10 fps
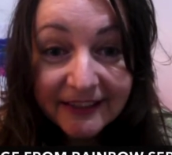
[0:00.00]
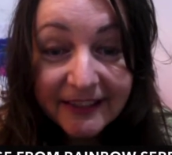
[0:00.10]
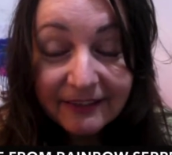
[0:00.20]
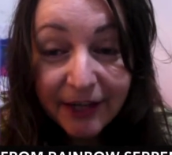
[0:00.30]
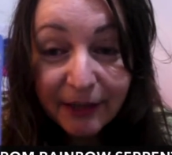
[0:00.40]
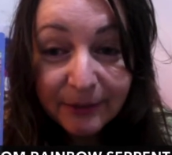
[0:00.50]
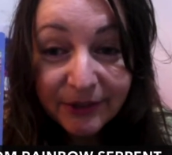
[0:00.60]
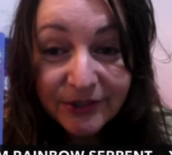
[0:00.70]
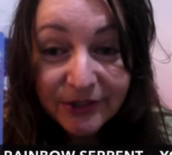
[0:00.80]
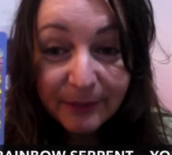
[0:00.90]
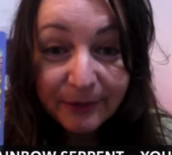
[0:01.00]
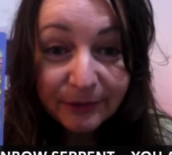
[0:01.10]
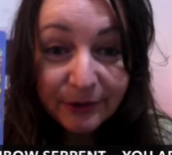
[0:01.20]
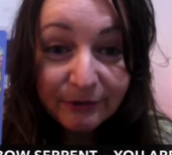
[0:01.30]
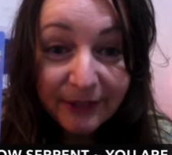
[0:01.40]
the rainbow serpent
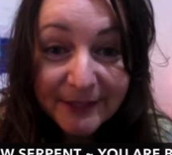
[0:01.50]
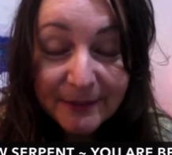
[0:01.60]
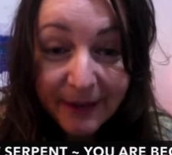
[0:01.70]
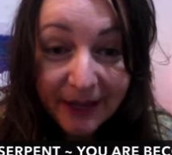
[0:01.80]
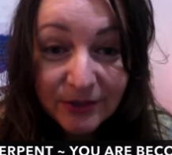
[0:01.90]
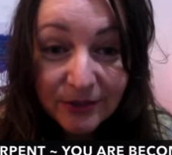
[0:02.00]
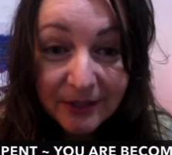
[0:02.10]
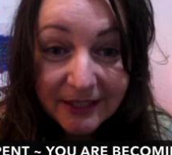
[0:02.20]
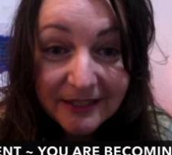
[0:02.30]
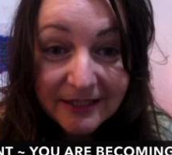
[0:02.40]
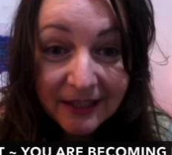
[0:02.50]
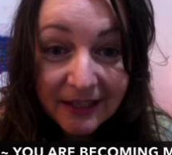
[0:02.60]
reflects back to us,